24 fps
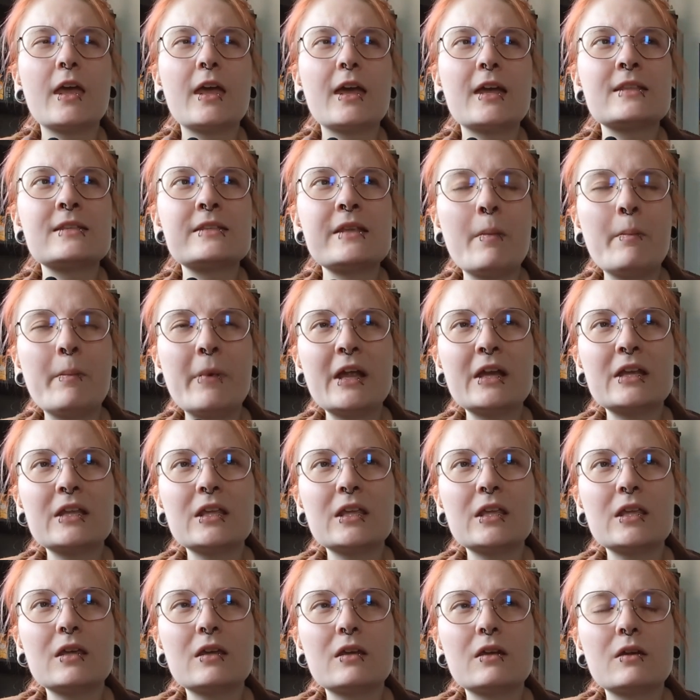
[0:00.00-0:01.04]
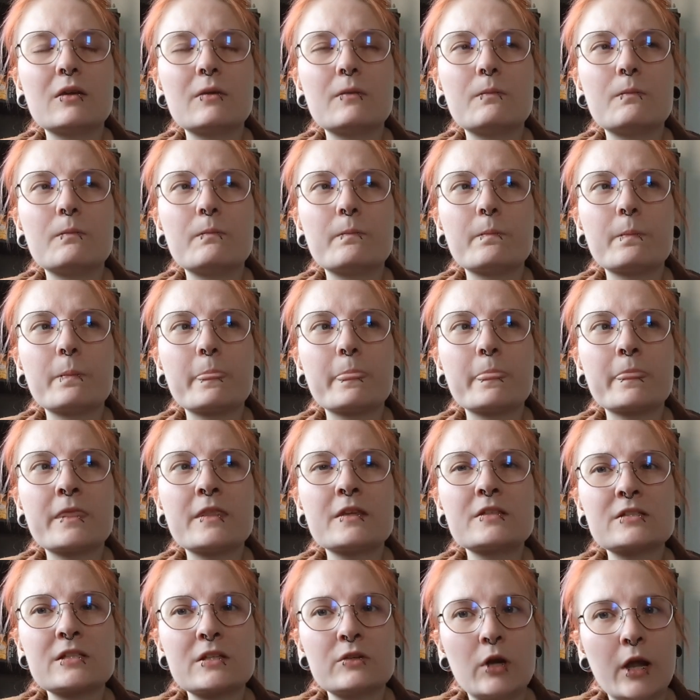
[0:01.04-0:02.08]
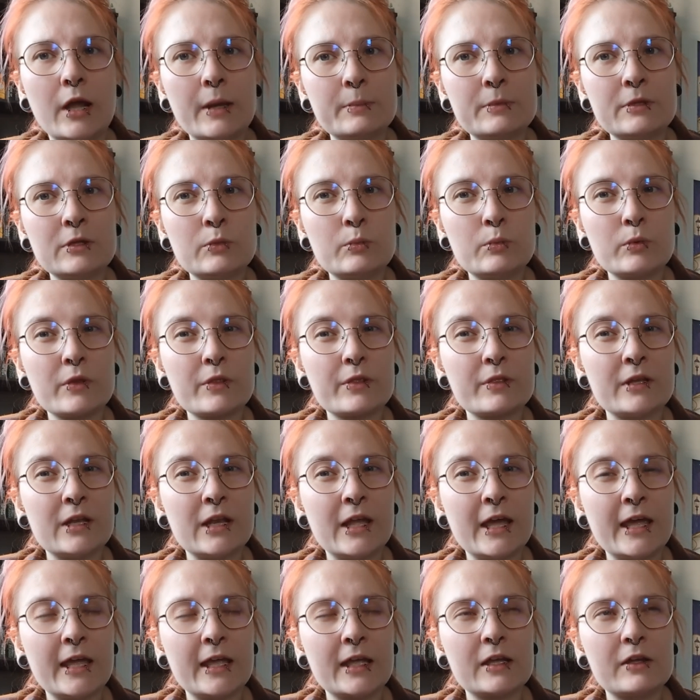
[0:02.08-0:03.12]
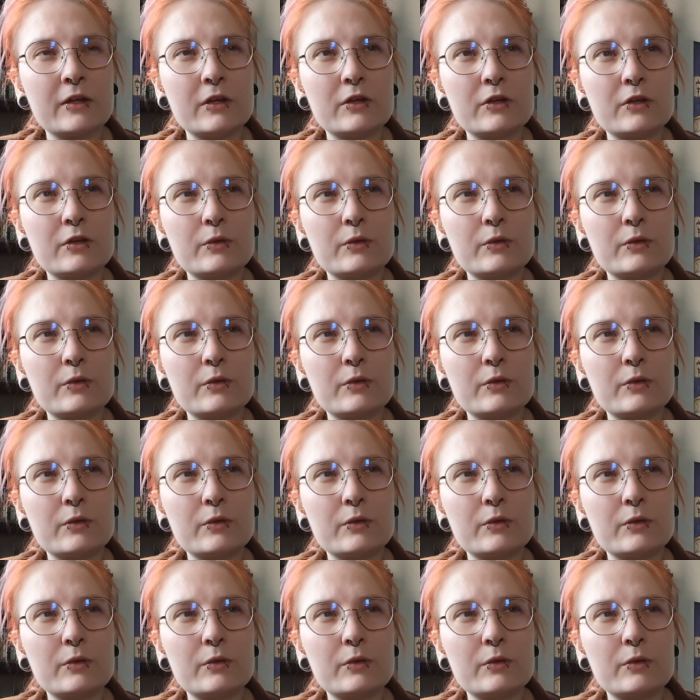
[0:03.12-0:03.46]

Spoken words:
And somebody described it with like